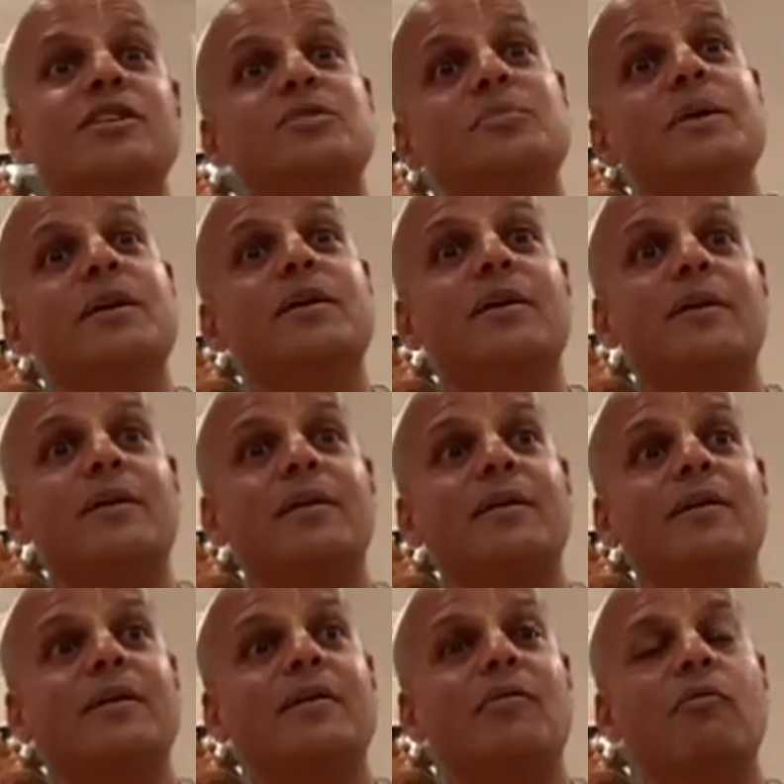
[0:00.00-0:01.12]
the speaker
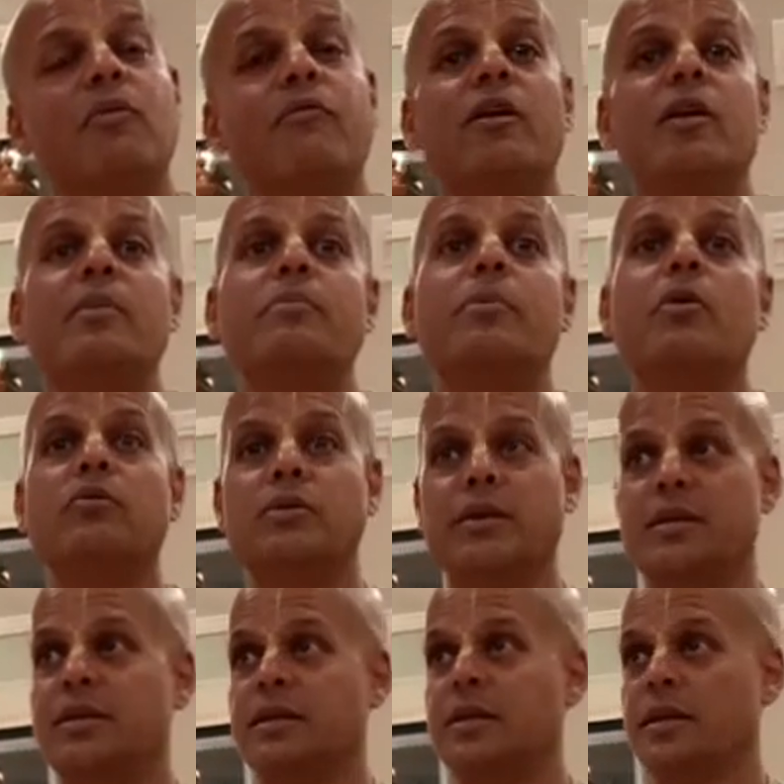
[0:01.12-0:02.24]
were very potent,